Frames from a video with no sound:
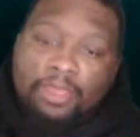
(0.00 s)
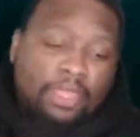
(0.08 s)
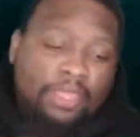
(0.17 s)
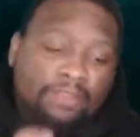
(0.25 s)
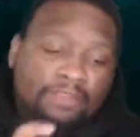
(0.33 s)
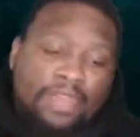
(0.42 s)

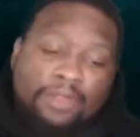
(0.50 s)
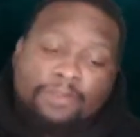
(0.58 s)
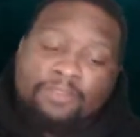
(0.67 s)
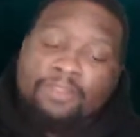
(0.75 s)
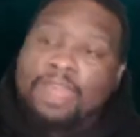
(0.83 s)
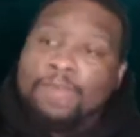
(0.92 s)
It's got
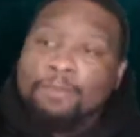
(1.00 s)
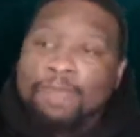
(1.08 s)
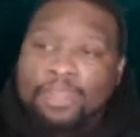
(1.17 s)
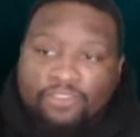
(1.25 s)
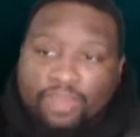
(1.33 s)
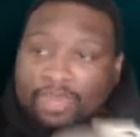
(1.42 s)
signed by
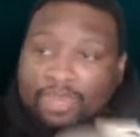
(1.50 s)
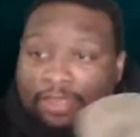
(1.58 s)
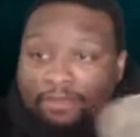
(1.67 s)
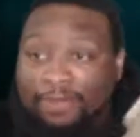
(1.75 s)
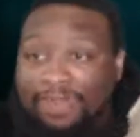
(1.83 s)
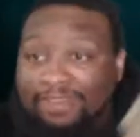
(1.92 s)
JDF,
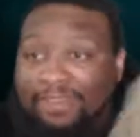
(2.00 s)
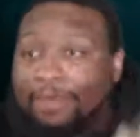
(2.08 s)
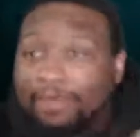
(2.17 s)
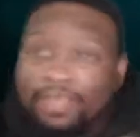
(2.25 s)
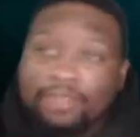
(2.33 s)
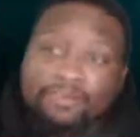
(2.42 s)
by
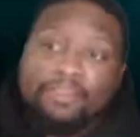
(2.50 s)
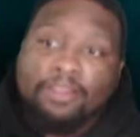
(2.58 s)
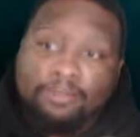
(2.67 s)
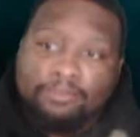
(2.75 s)
Tommy himself.